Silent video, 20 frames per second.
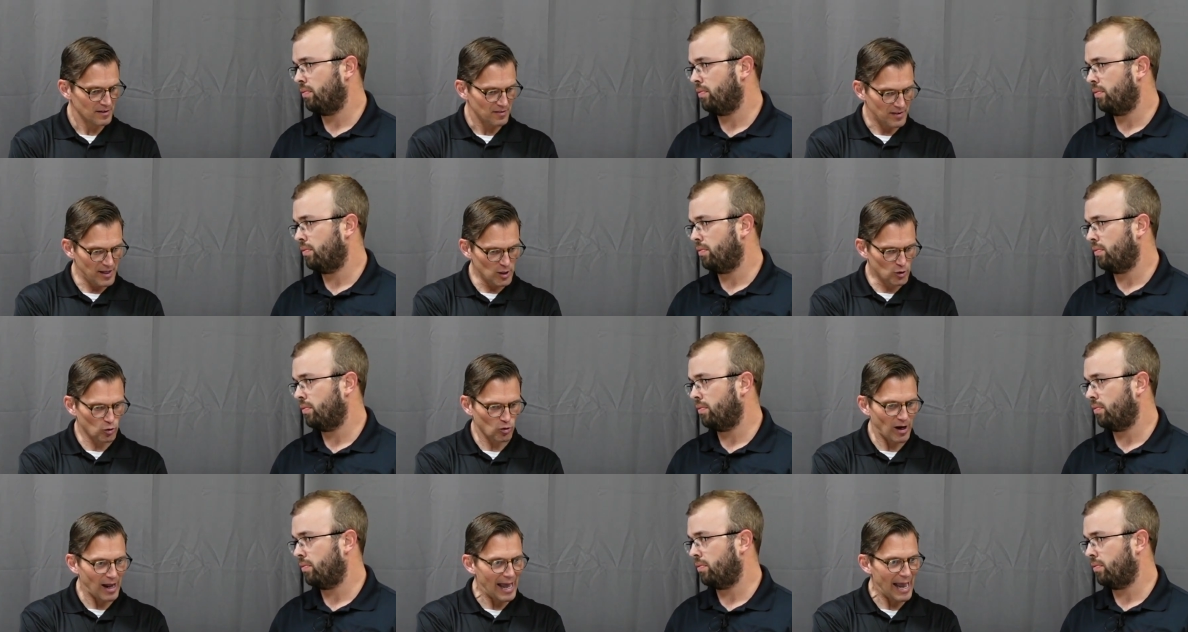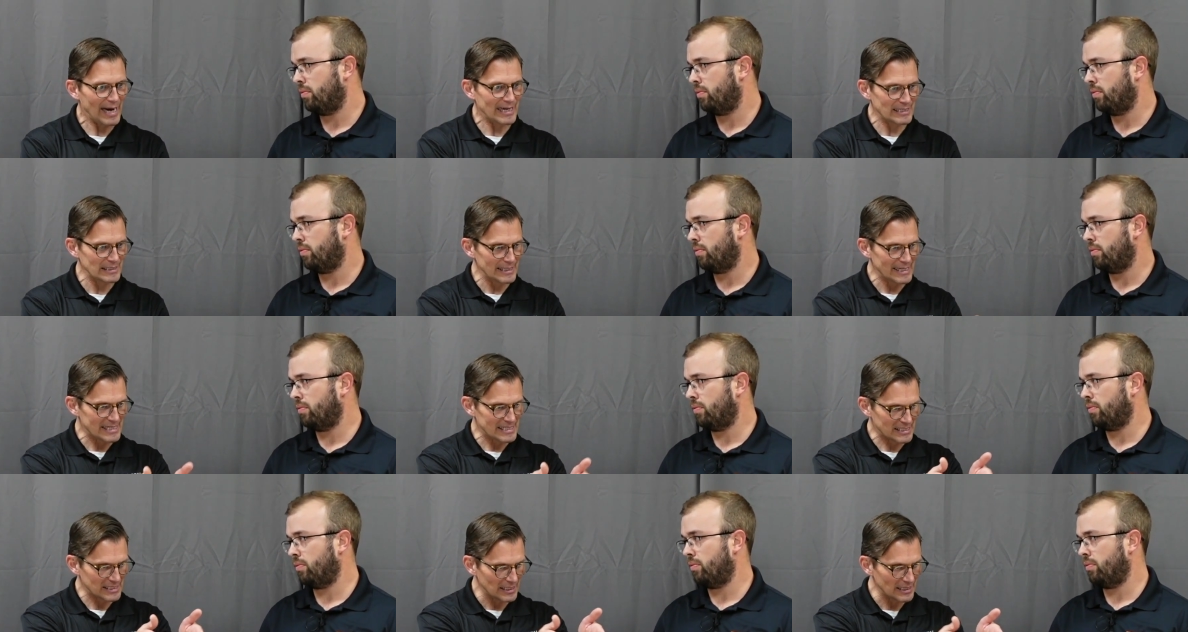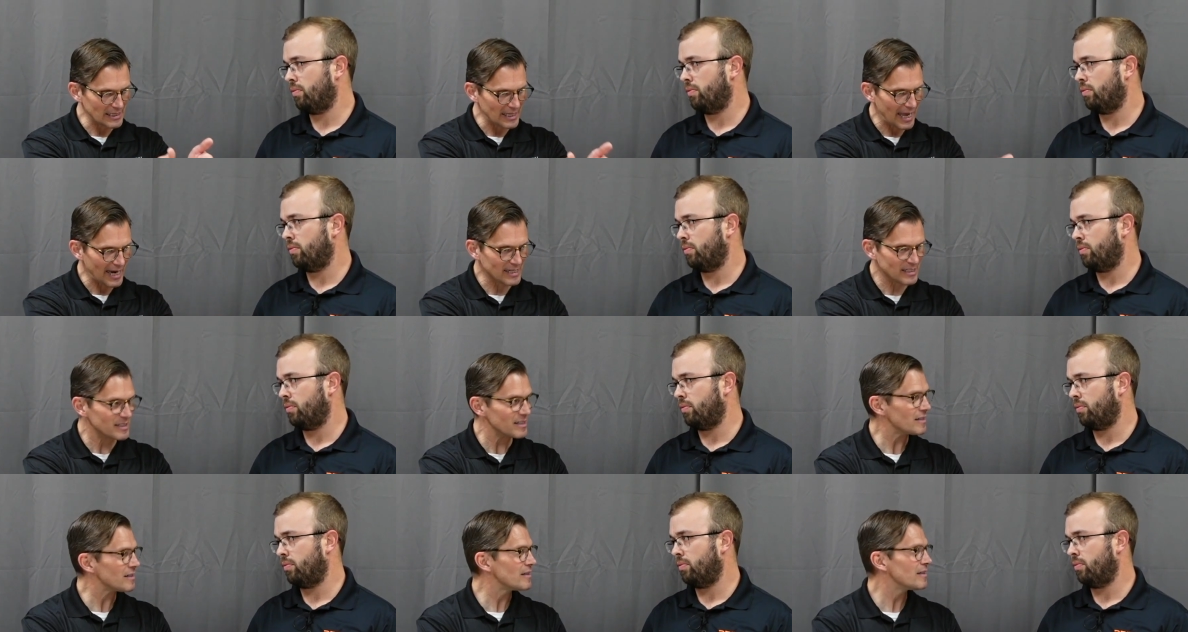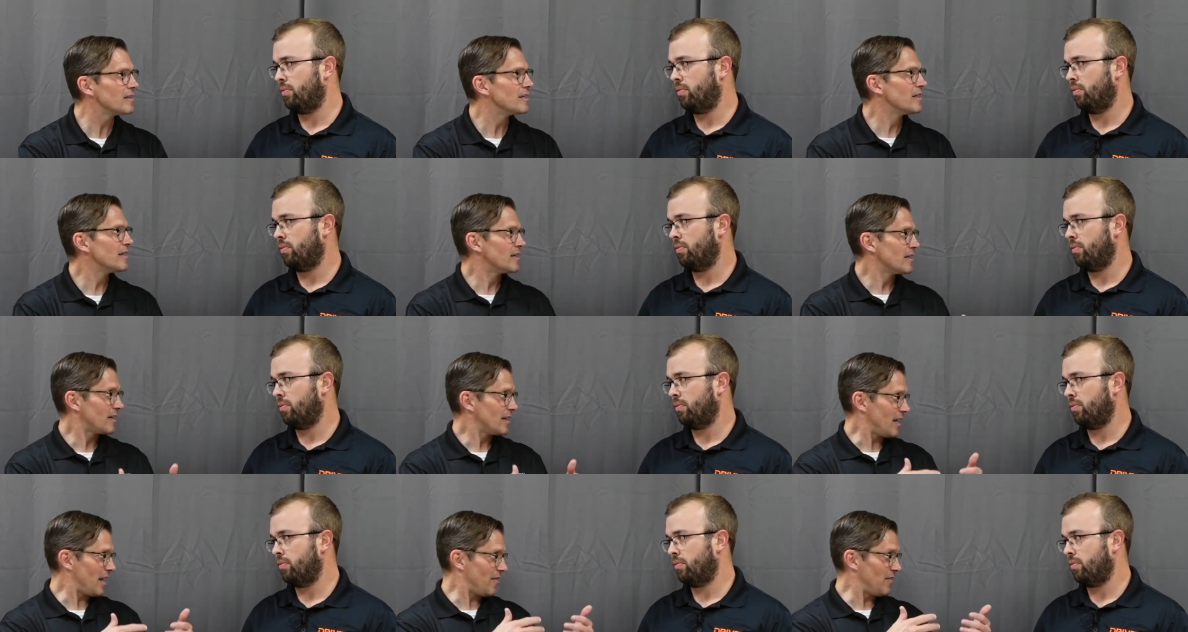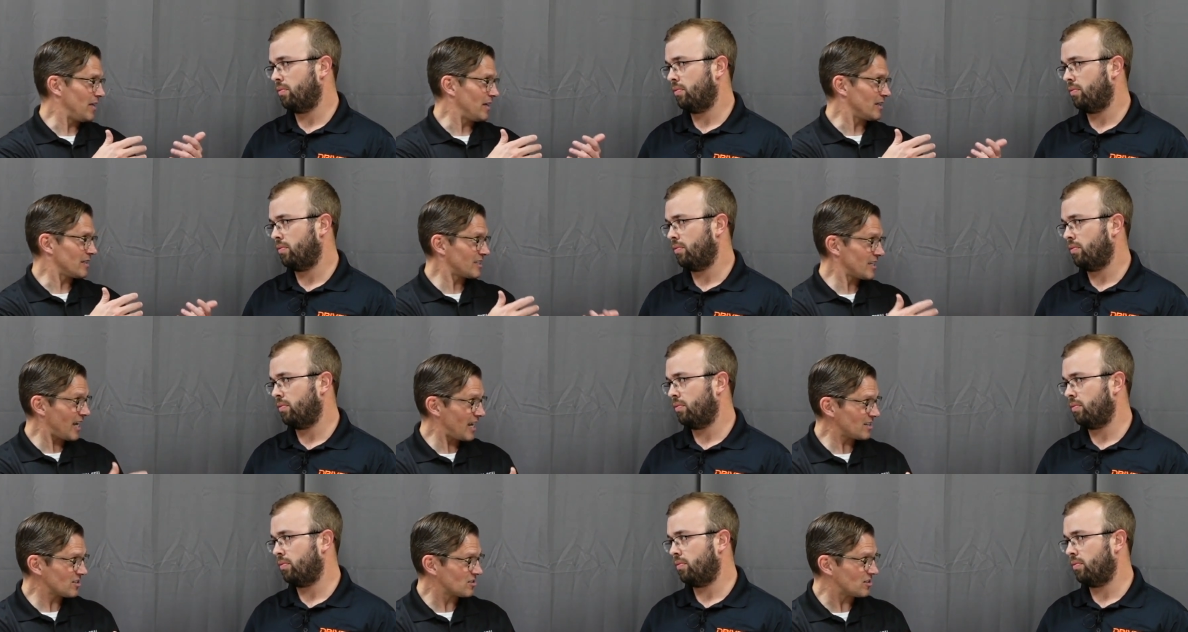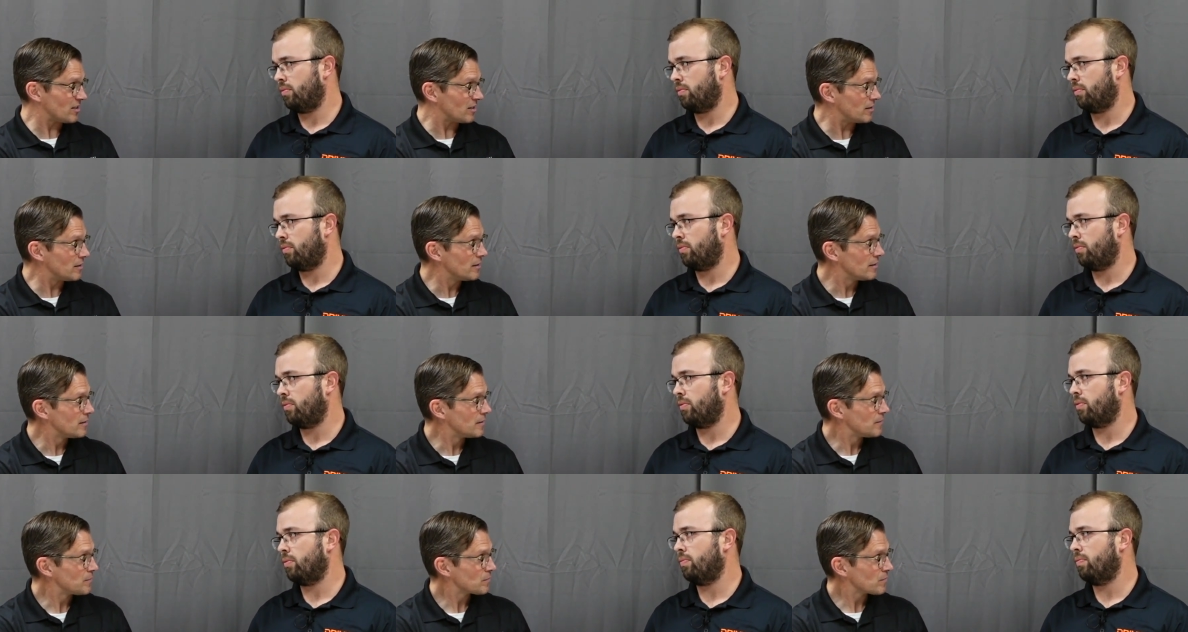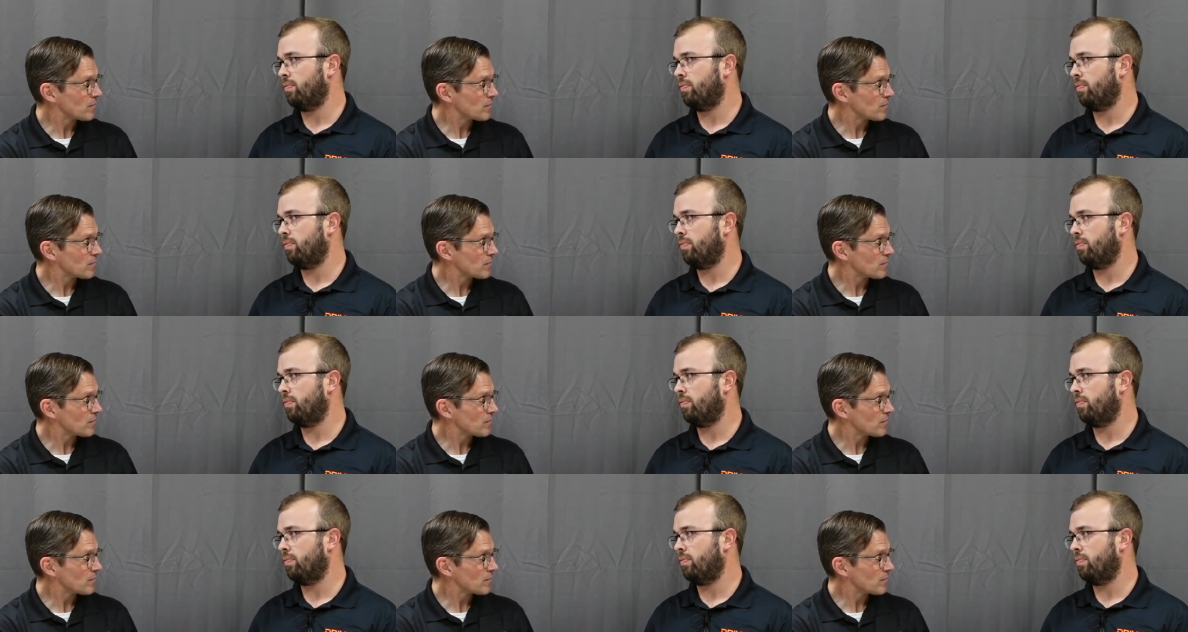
Speaker 1: These were actually selected and then tested